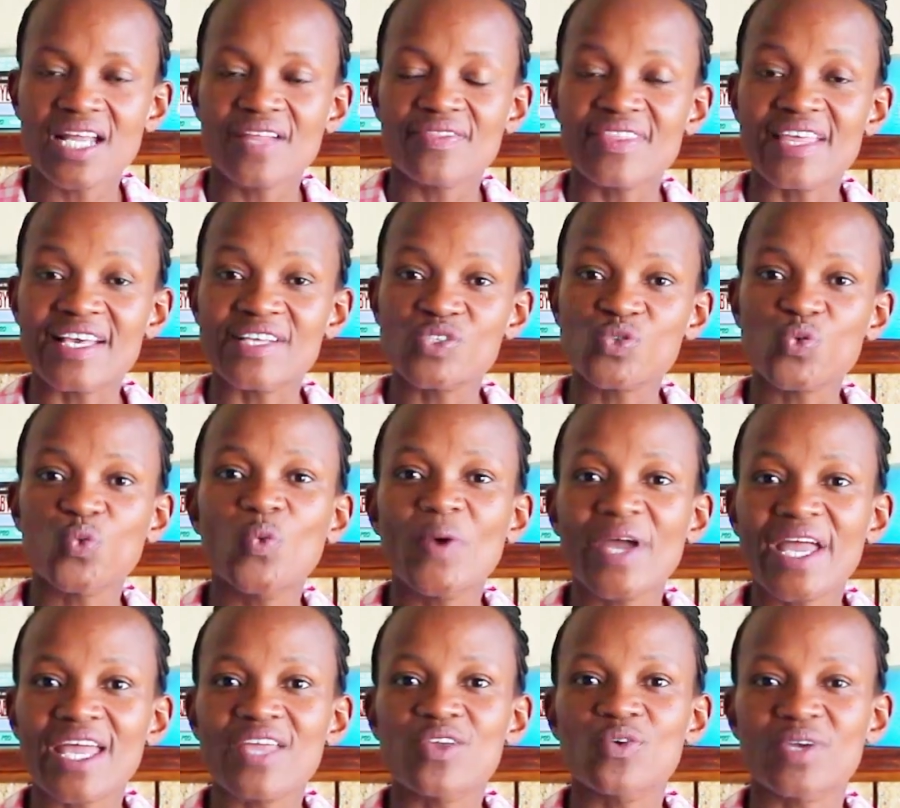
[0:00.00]
That's
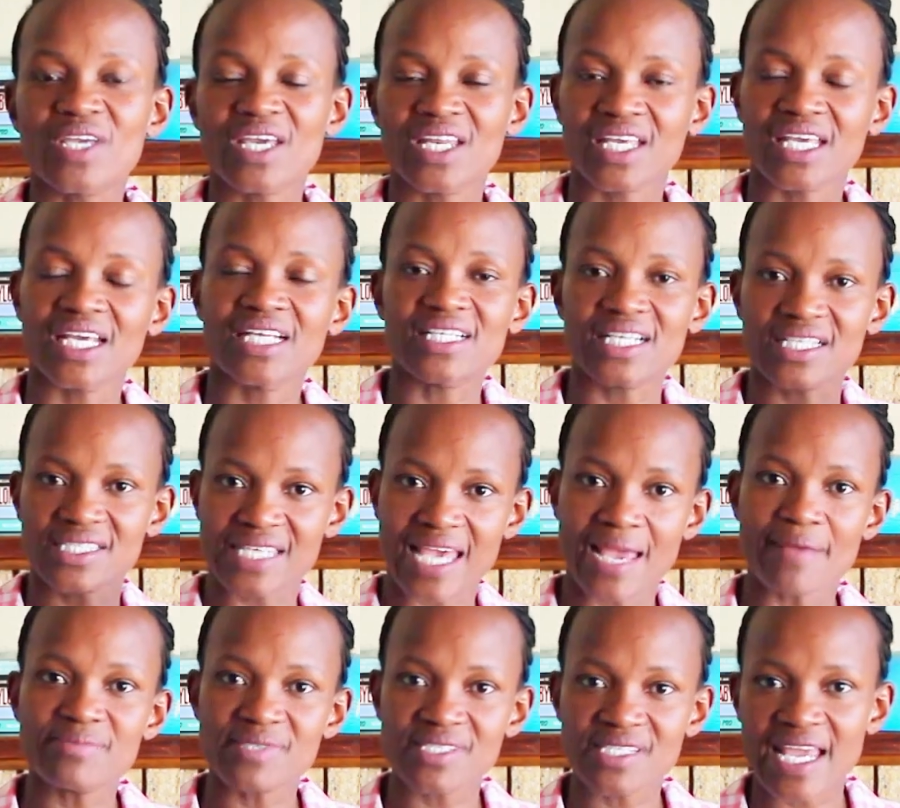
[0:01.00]
where you can get the
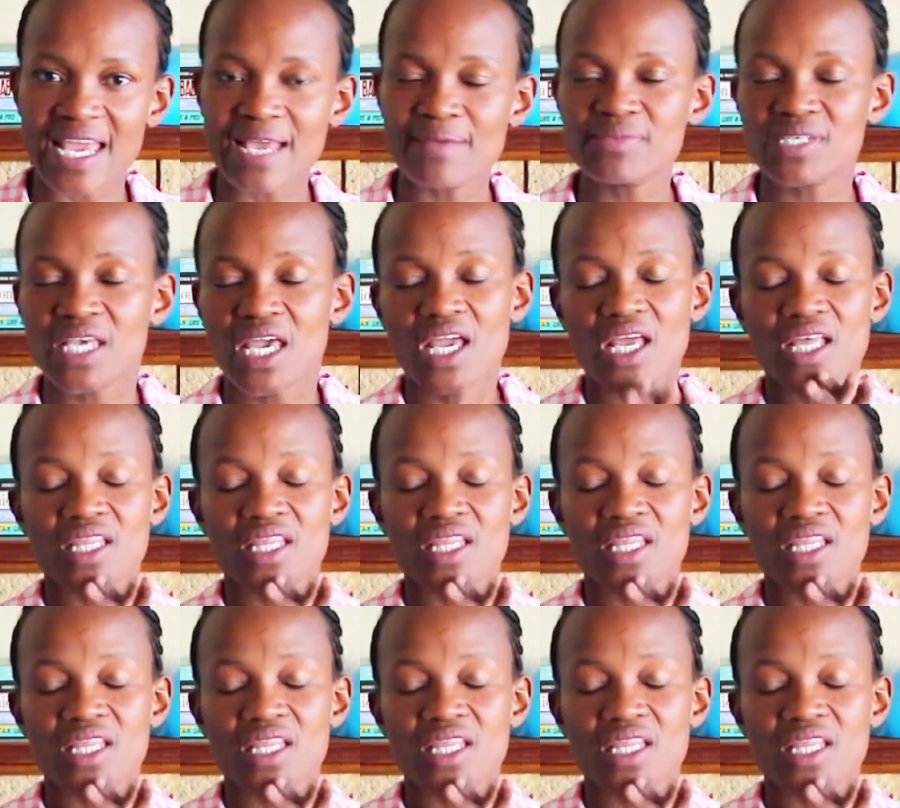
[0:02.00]
timestamps.